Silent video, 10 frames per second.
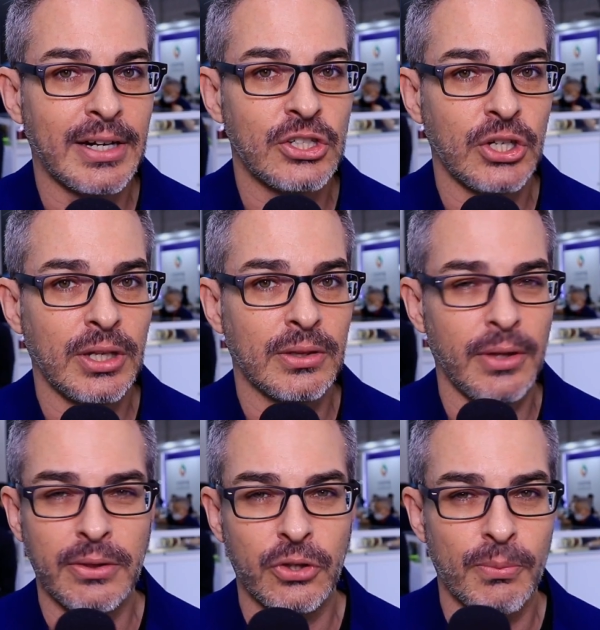energy in
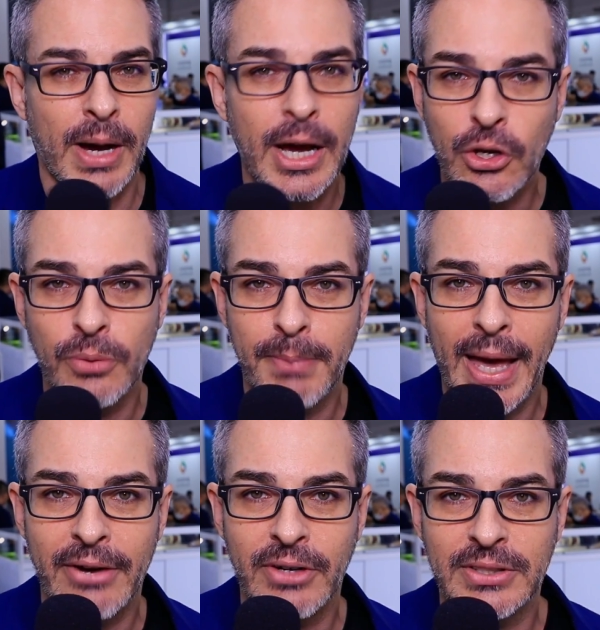lithium-ion
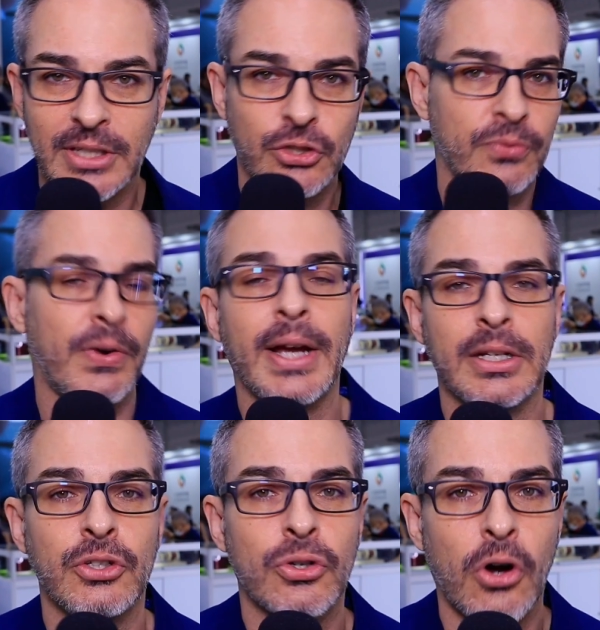batteries that you find
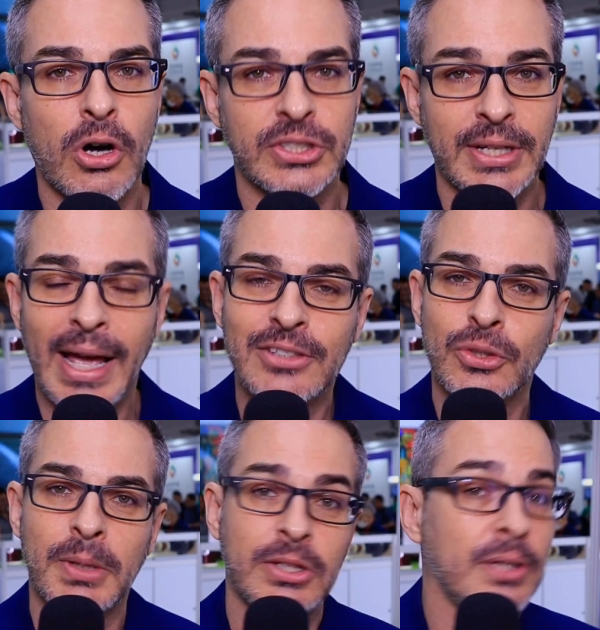in your cars. It has
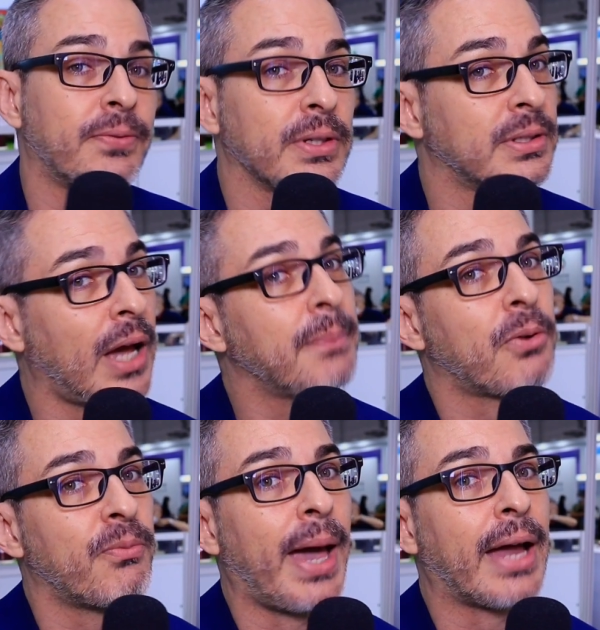to be a different type
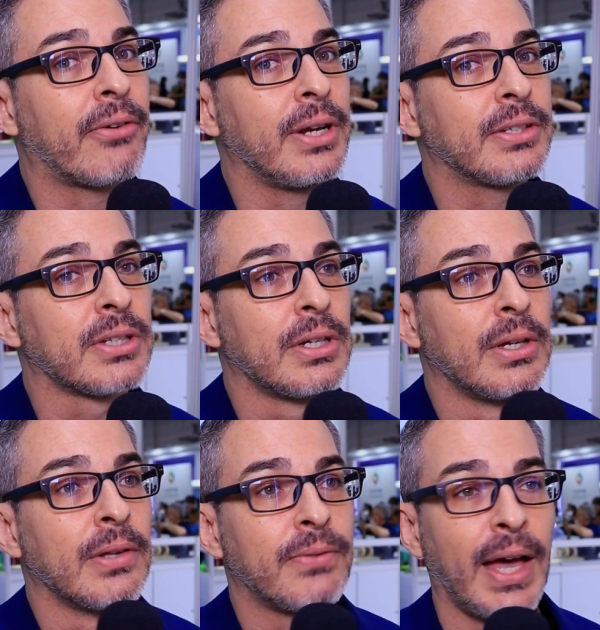of batteries
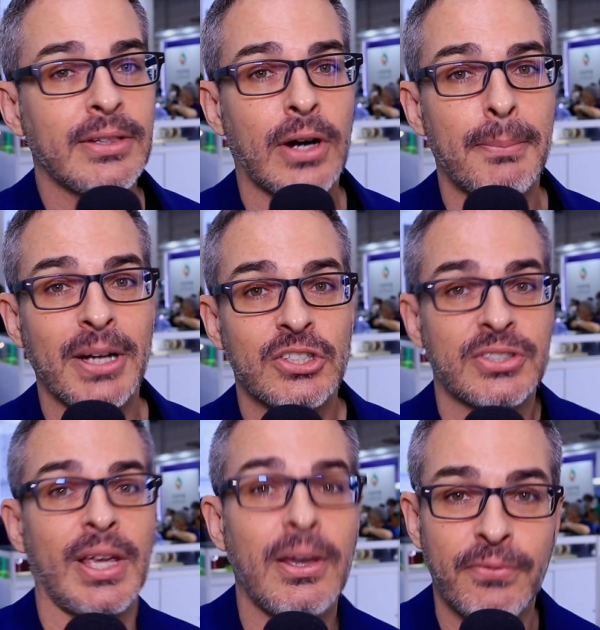that are much
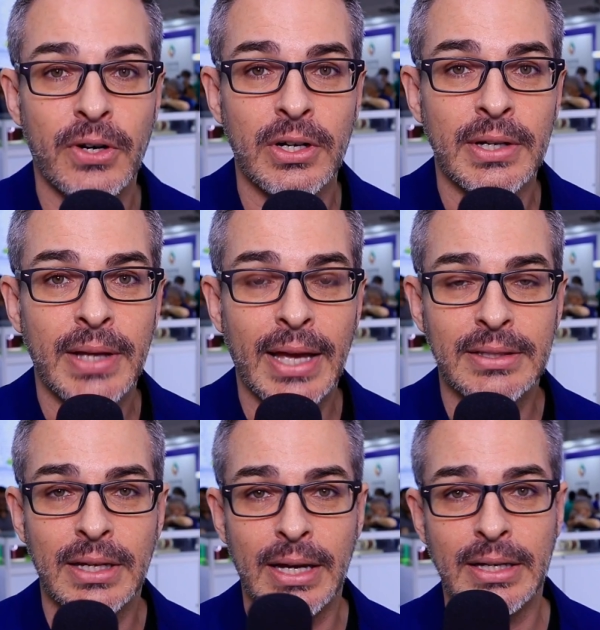safer
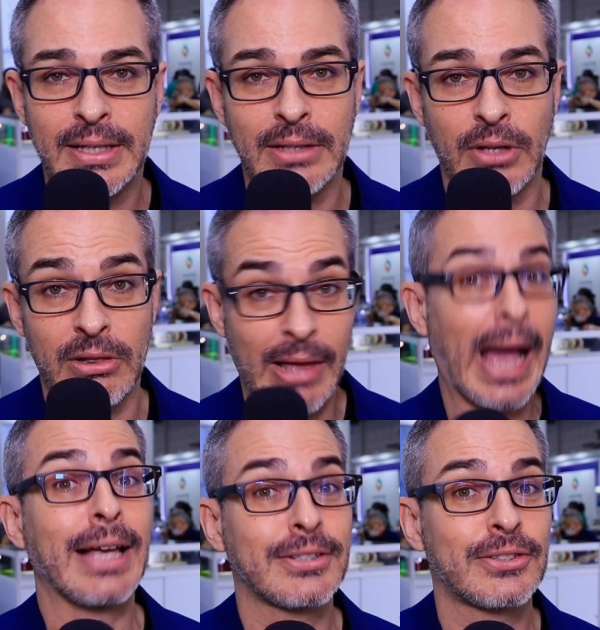and uh, can
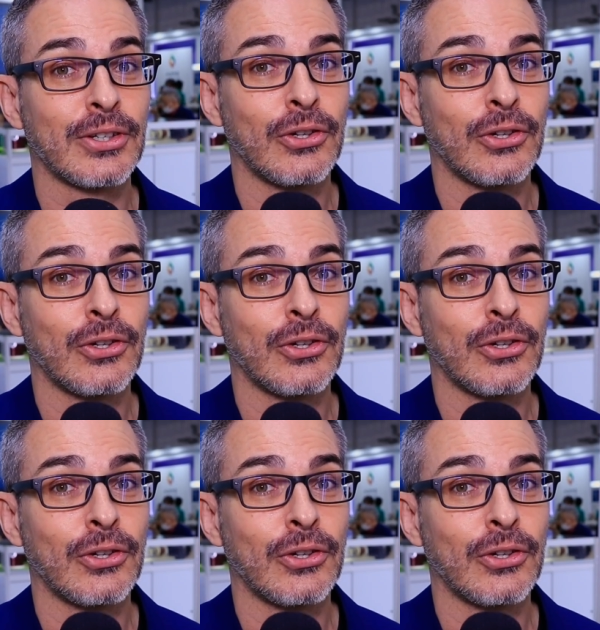last